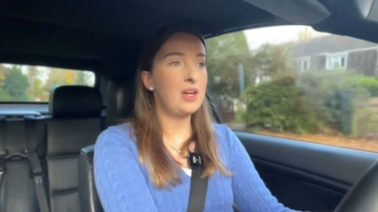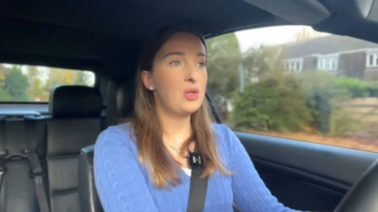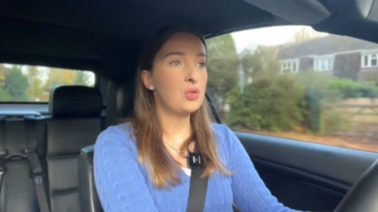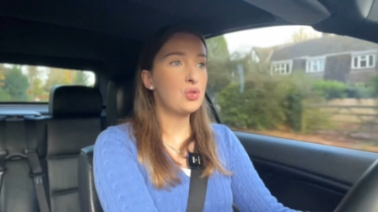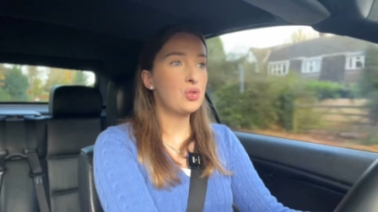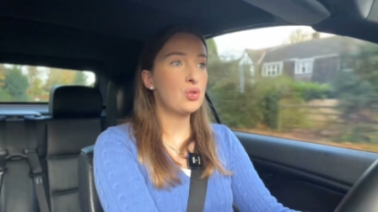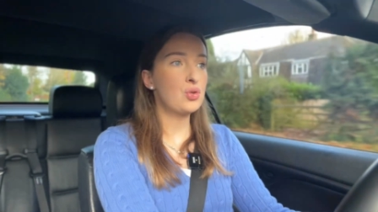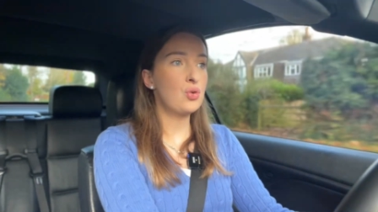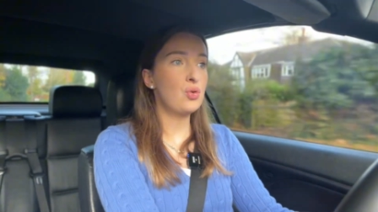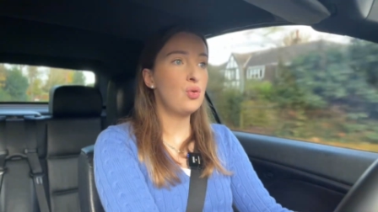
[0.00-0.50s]
you
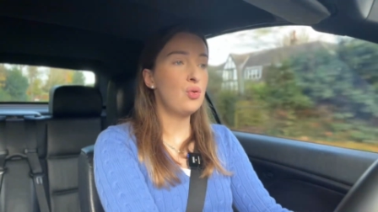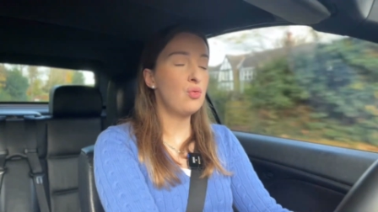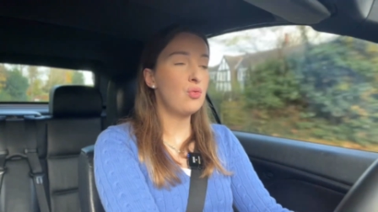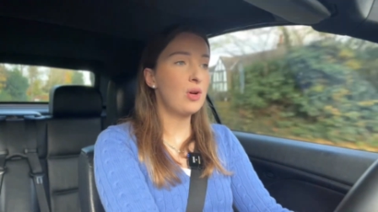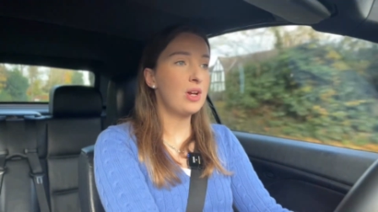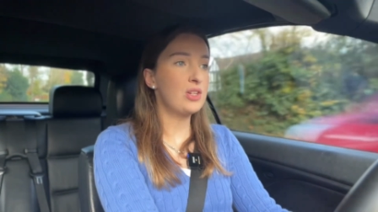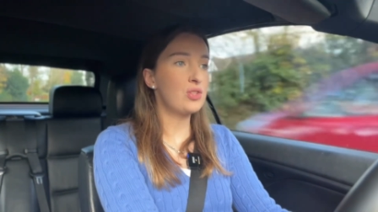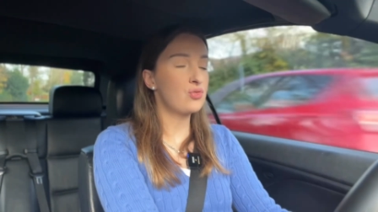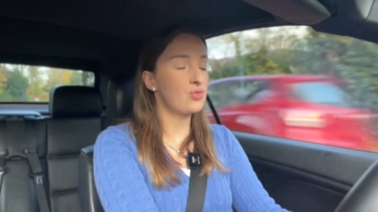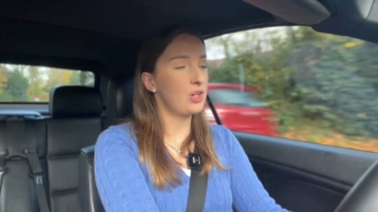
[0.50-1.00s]
should
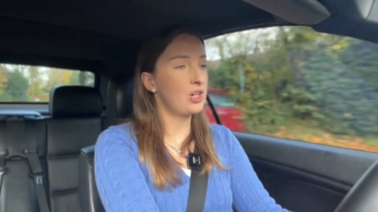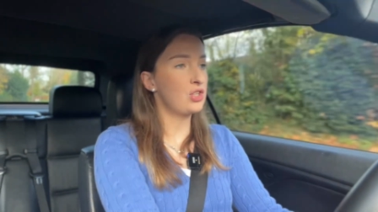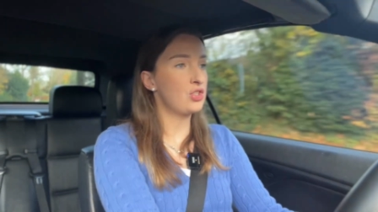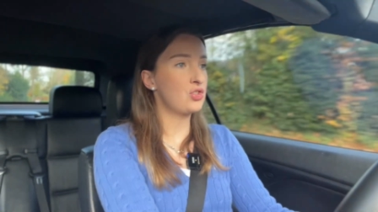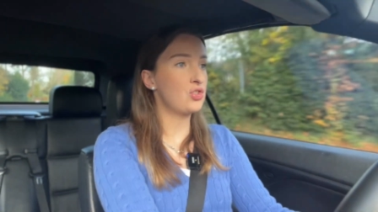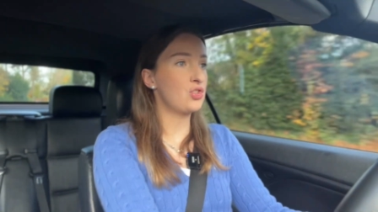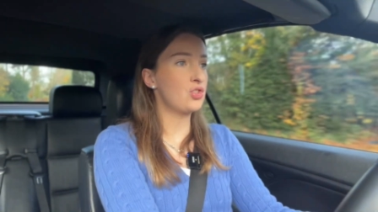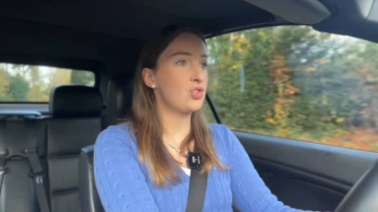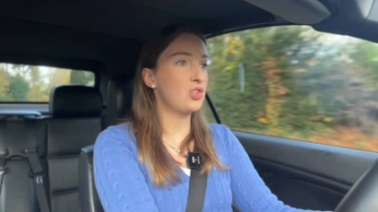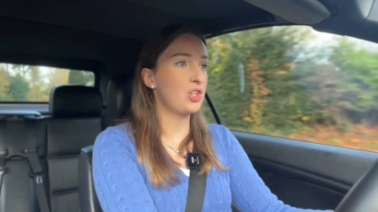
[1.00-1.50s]
always trust
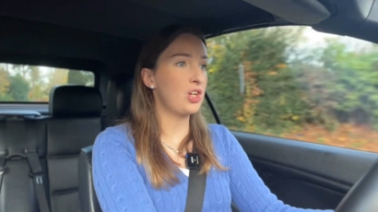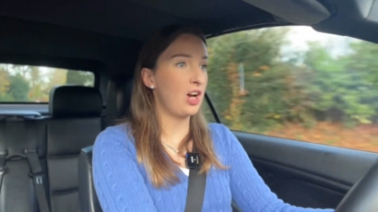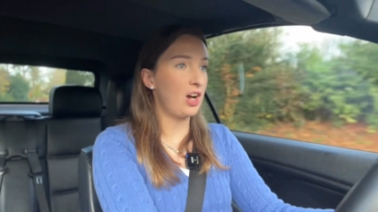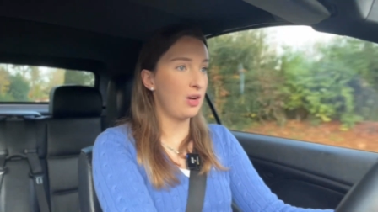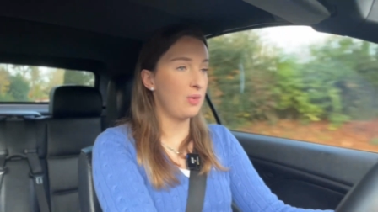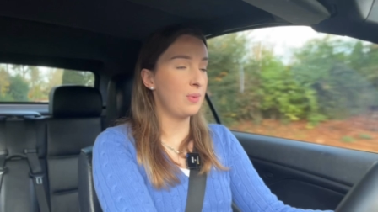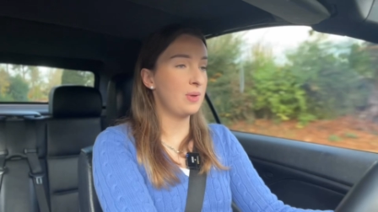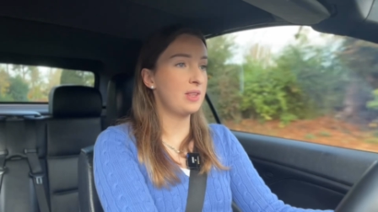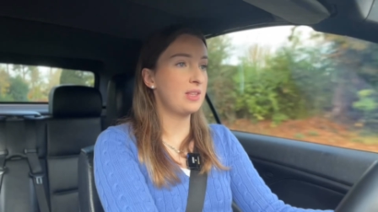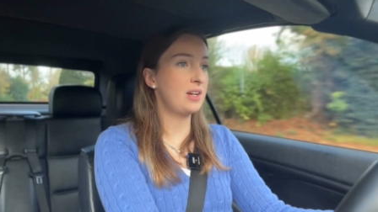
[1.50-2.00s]
your
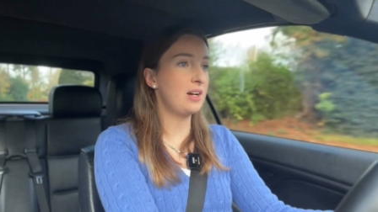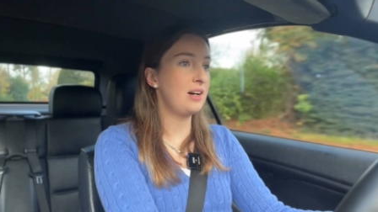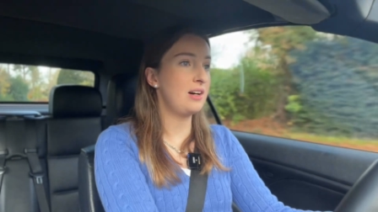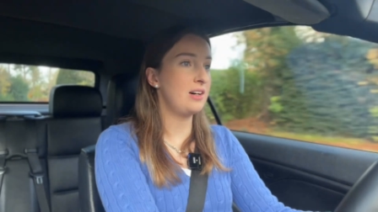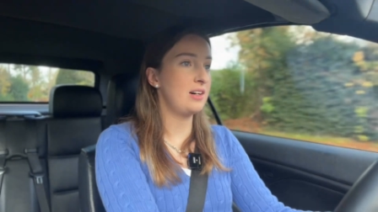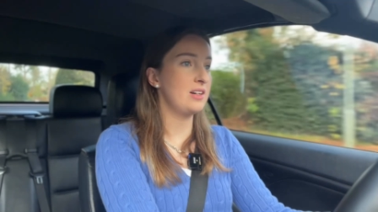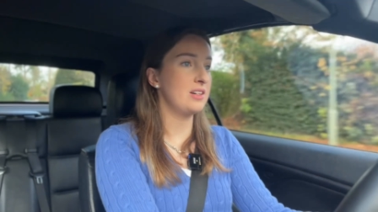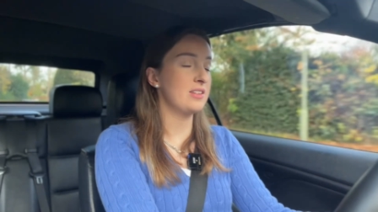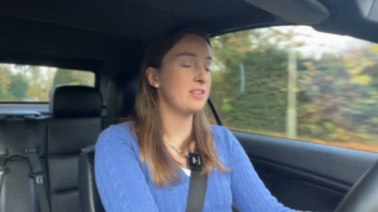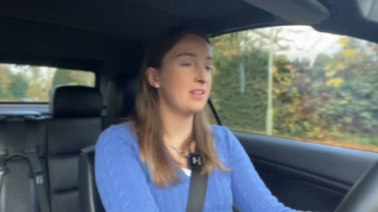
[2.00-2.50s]
gut with
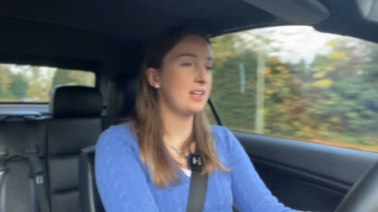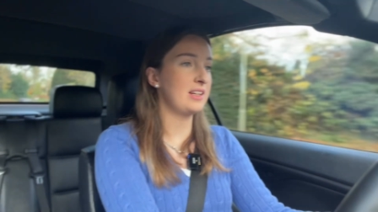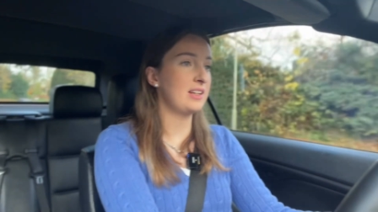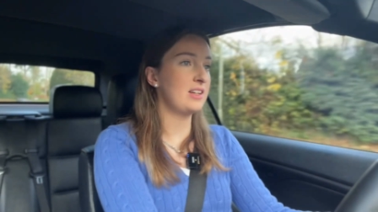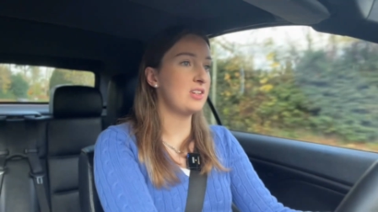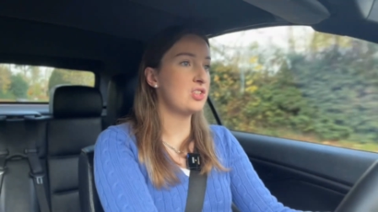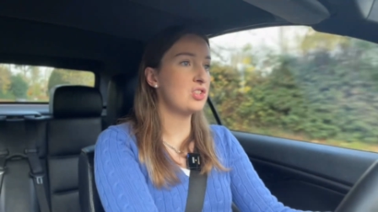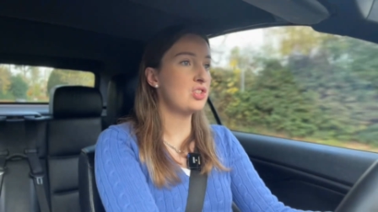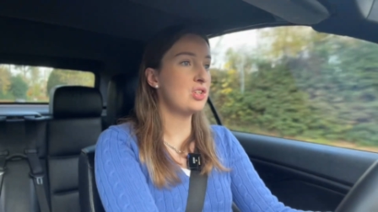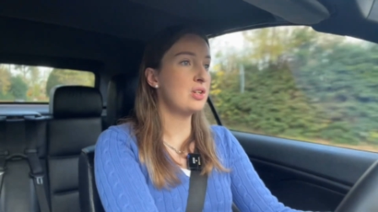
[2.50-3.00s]
cars, and
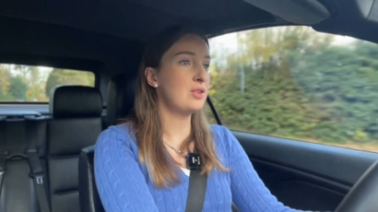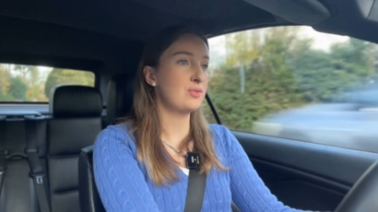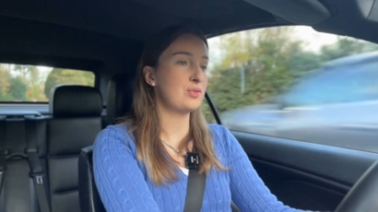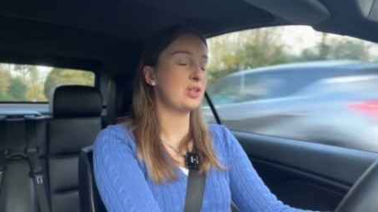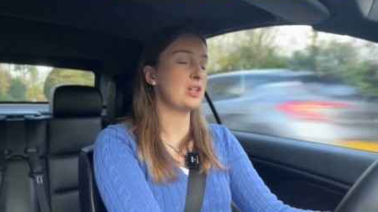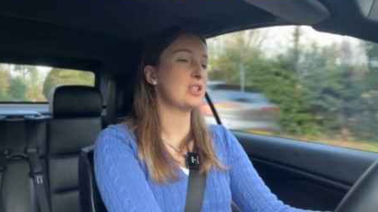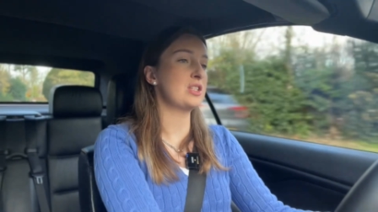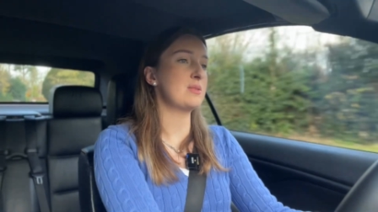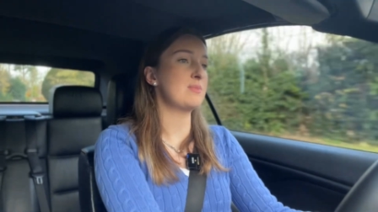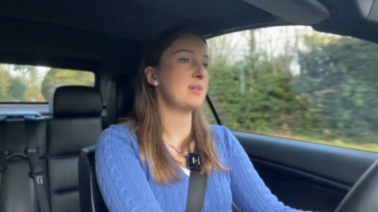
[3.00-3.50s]
I should have
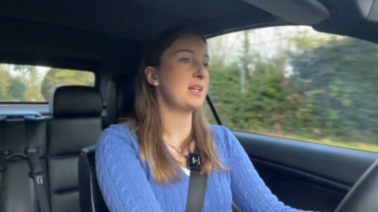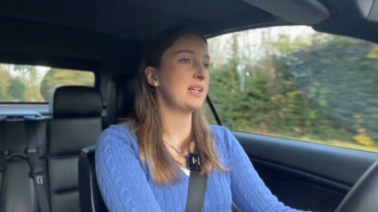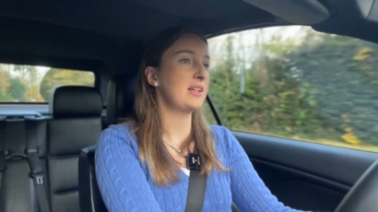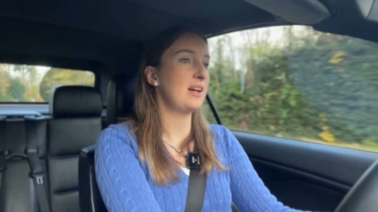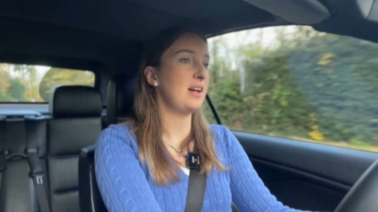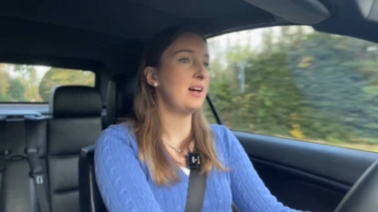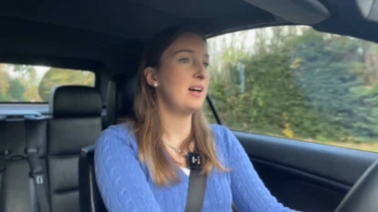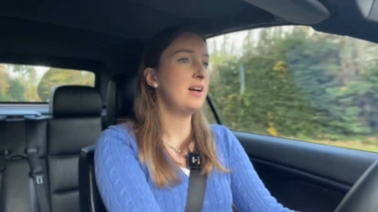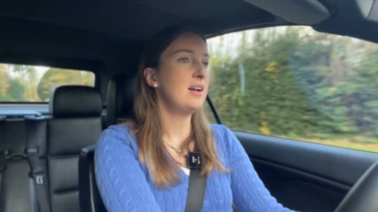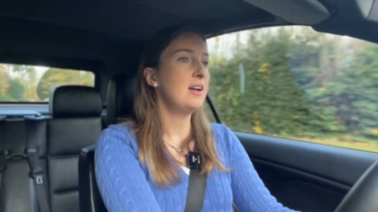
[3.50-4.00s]
trusted my gut.